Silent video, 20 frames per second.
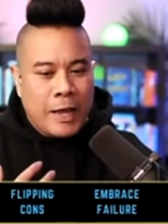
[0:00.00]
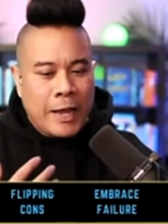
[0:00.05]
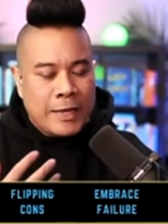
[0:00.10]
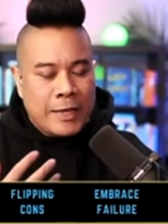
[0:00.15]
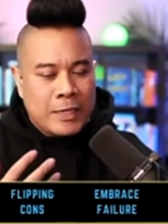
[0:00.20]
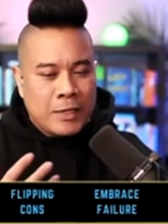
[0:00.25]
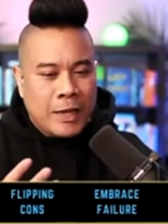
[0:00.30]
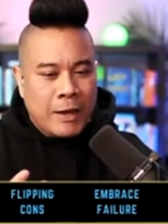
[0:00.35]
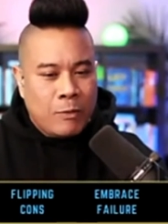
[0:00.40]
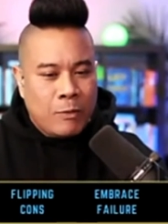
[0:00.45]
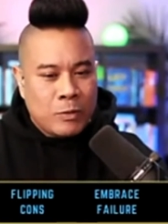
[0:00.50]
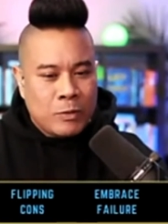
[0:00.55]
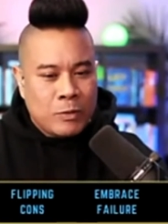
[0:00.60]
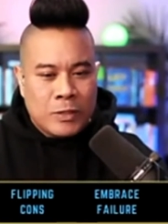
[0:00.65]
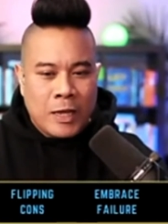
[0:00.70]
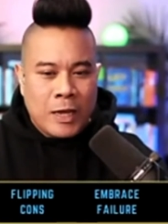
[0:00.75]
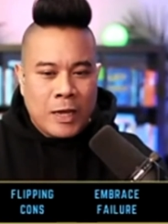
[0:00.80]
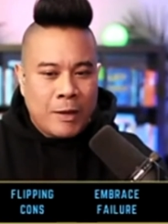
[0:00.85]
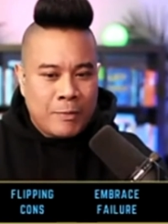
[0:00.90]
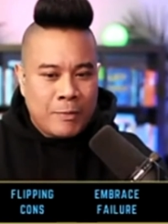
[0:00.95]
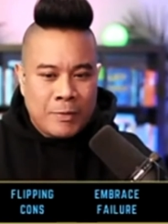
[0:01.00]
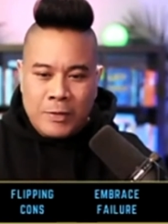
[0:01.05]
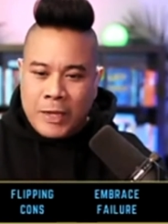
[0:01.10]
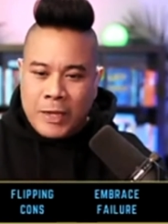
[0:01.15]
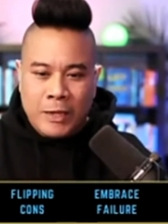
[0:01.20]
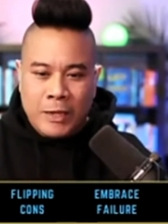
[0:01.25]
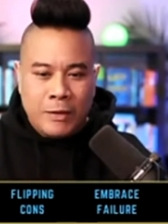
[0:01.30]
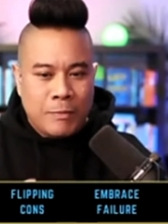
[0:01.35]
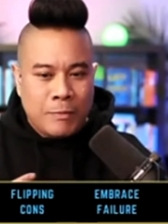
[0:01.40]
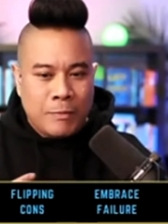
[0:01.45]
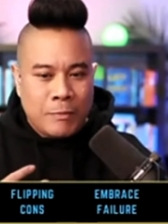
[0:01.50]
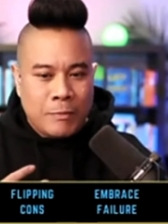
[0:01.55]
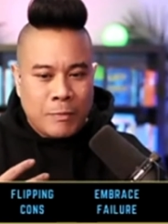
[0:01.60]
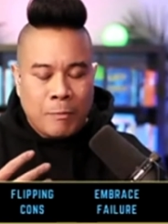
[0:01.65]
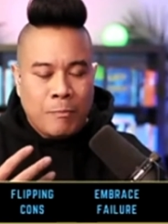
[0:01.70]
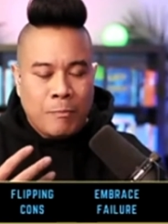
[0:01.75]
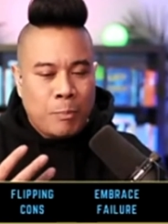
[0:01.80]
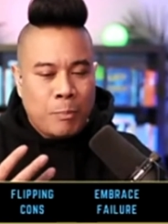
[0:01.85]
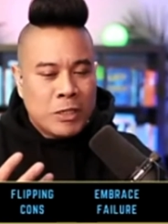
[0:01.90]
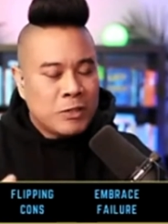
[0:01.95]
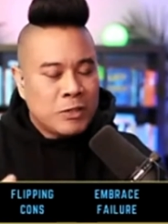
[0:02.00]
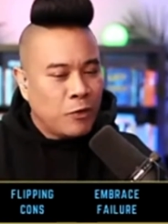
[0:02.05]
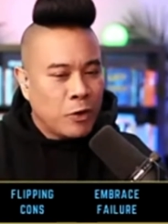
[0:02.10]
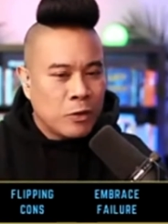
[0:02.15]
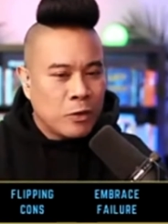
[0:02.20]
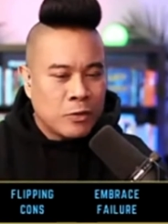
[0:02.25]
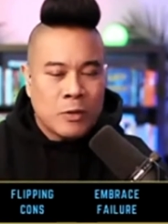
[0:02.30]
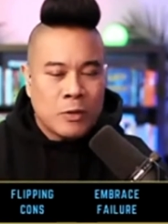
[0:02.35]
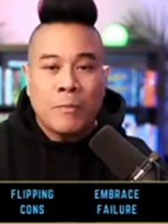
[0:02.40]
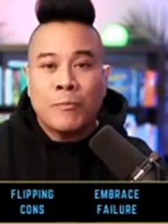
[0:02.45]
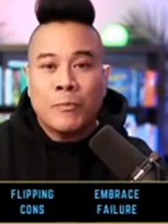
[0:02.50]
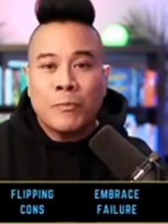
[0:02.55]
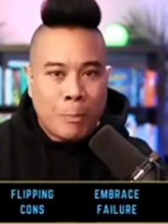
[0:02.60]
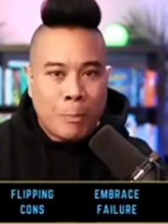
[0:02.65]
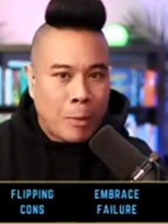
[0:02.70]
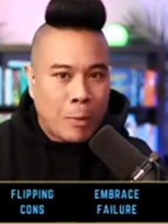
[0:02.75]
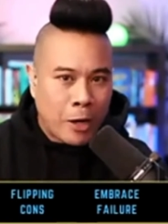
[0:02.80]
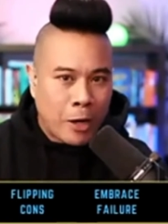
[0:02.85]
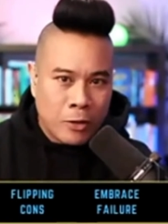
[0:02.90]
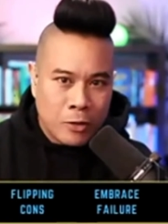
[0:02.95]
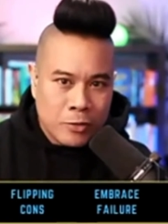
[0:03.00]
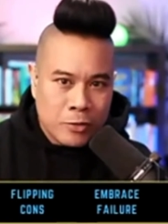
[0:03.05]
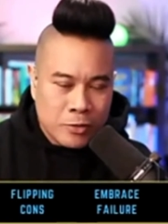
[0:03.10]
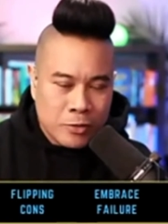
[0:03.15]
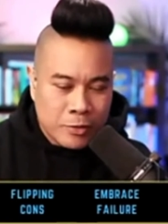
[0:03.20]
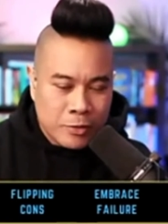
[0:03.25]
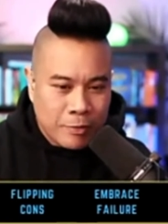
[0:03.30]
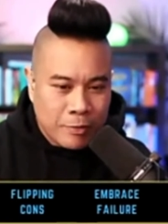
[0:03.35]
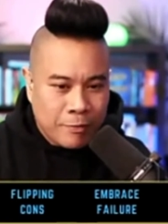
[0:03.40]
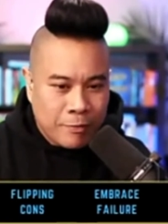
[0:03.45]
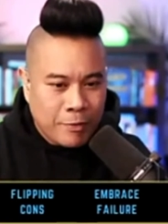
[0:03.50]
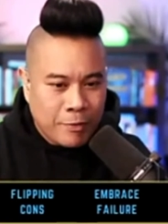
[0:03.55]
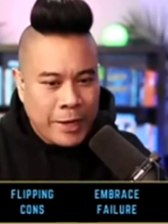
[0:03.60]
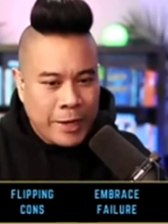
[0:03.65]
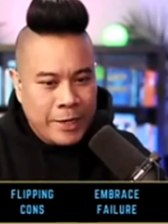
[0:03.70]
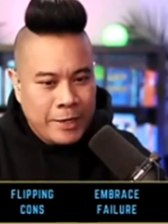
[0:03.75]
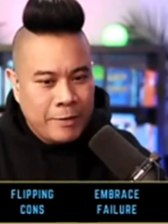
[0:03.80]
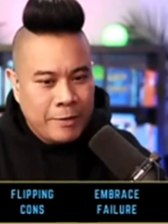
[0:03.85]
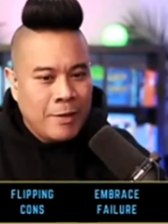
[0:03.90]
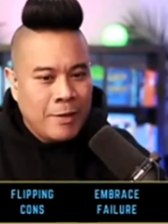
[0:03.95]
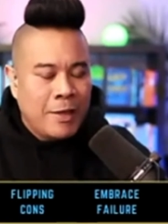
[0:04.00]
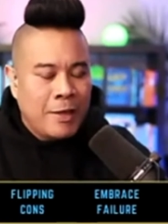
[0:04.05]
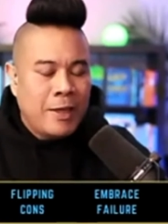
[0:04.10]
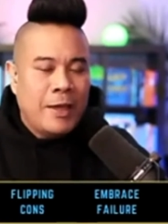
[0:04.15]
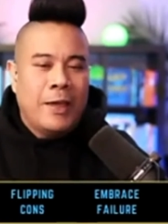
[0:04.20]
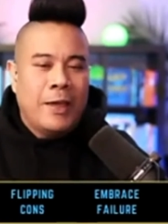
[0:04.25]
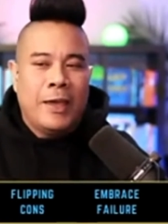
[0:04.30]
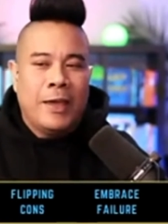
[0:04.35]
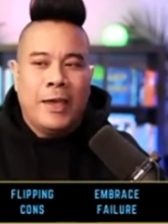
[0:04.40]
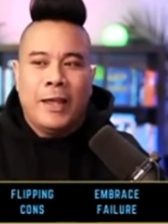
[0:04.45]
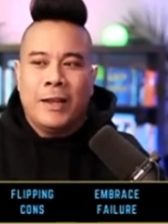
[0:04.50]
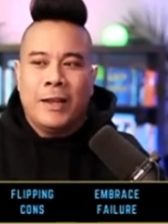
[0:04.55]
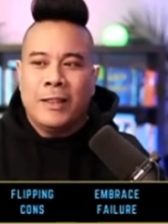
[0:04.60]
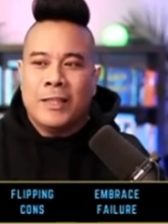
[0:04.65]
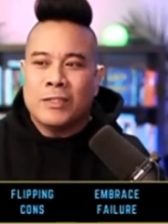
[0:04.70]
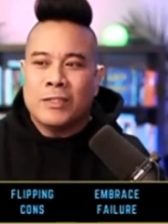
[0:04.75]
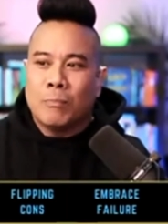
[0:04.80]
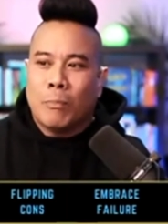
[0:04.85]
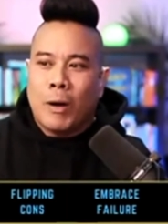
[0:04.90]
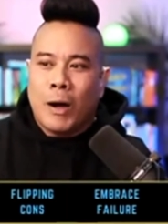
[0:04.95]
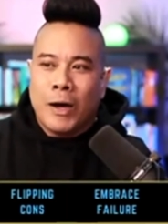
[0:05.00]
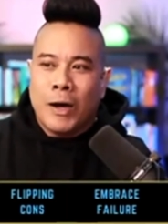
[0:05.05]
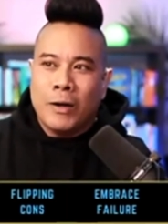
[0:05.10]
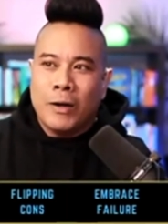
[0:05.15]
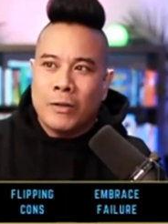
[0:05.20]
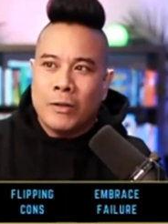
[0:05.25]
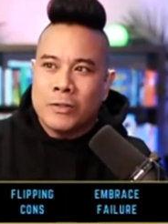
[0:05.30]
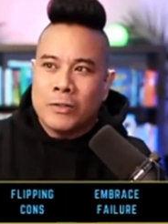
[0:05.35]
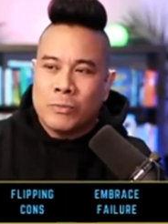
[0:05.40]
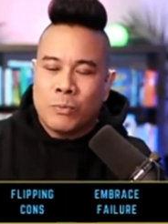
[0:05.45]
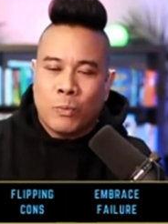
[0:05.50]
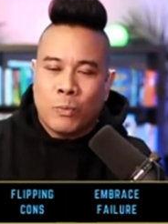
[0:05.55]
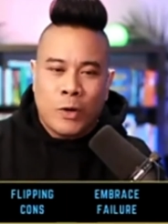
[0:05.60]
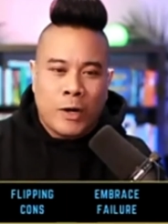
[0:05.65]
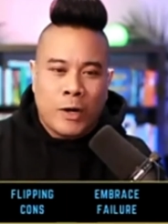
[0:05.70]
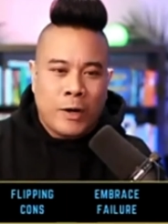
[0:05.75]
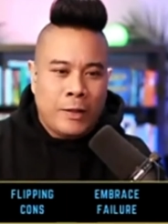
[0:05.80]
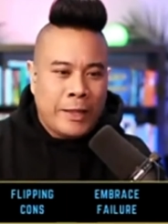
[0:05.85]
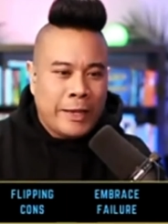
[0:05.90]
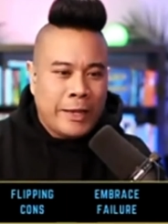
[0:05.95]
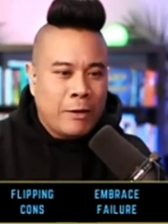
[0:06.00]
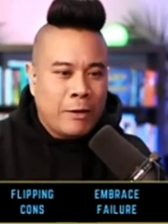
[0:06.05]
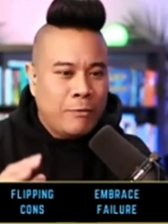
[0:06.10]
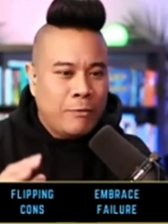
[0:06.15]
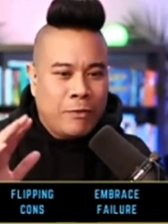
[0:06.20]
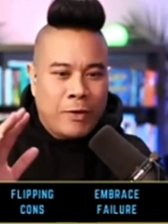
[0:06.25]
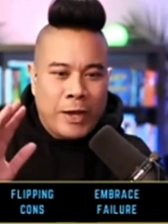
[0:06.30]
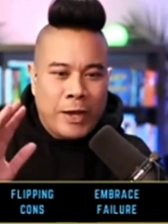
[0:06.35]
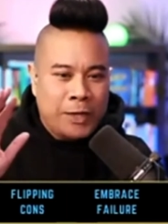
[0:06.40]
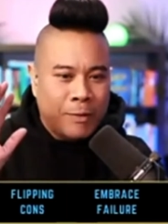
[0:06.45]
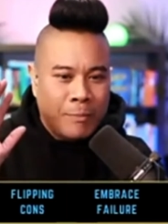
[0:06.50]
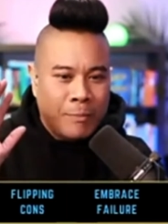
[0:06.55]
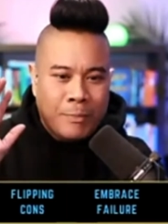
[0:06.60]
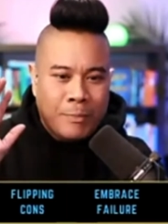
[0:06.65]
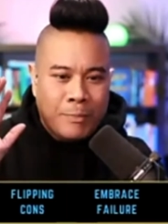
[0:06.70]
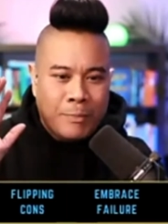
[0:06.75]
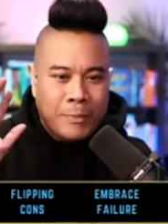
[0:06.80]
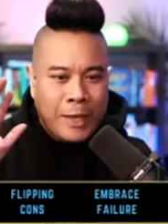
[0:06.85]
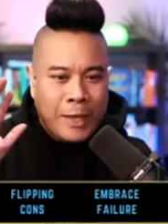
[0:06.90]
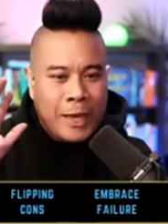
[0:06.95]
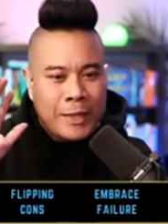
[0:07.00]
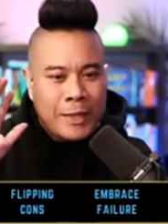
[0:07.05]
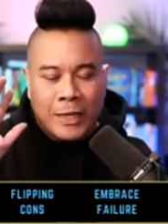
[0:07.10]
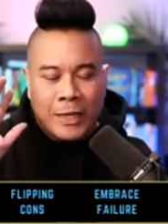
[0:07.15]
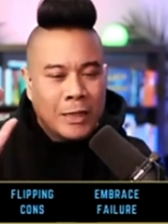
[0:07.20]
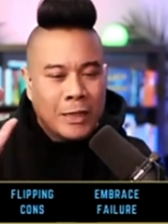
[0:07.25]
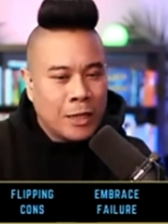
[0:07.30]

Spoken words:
taking a bunch of photos of some models, right? And these models were like, I would find them at the